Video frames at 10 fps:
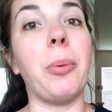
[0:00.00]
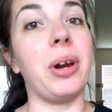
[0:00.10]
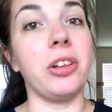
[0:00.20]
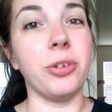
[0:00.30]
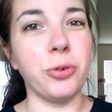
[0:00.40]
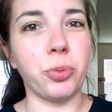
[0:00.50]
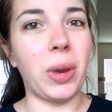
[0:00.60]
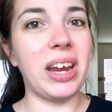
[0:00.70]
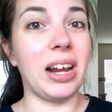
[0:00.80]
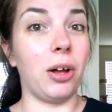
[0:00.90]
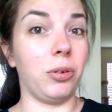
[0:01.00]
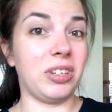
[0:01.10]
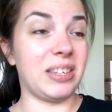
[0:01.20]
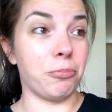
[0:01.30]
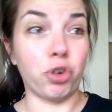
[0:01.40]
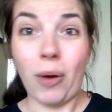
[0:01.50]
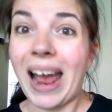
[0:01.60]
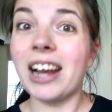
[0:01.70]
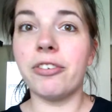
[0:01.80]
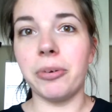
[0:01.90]
I want to lose weight, I'll
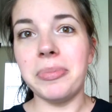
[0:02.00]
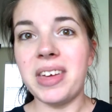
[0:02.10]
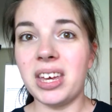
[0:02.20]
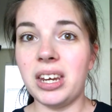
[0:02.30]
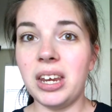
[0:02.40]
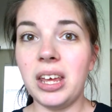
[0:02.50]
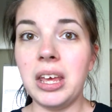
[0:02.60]
subtract from that.